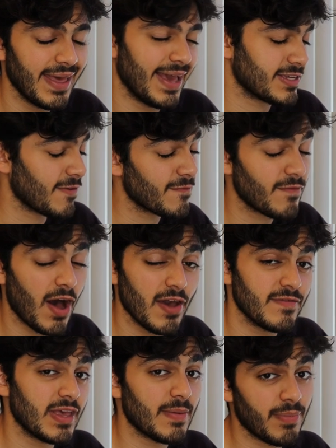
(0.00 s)
It's a
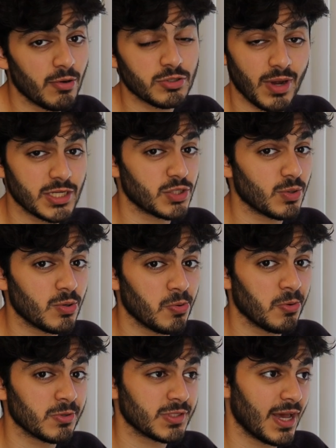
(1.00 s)
5-year postgraduate
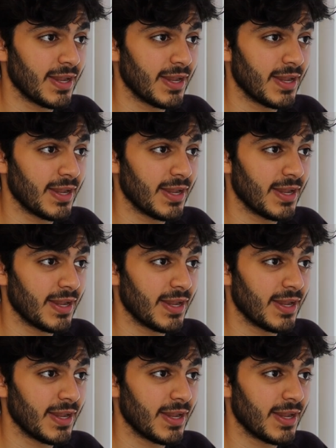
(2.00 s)
course,